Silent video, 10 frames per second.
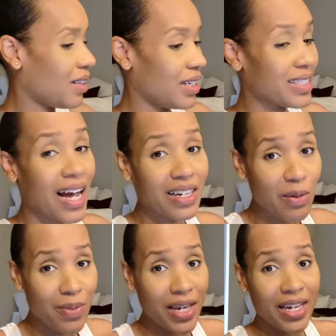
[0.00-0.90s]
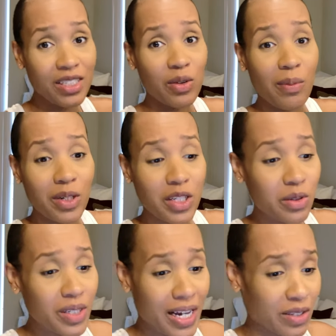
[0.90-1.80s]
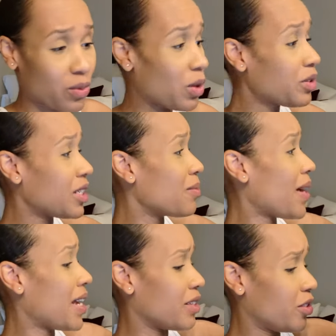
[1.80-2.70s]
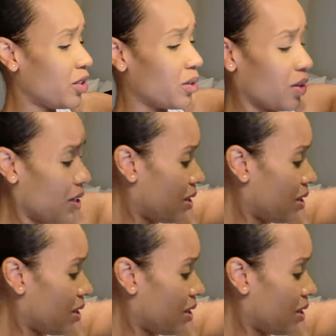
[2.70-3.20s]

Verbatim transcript: it's kind of big, so I'm going to use it as a roasting pan too.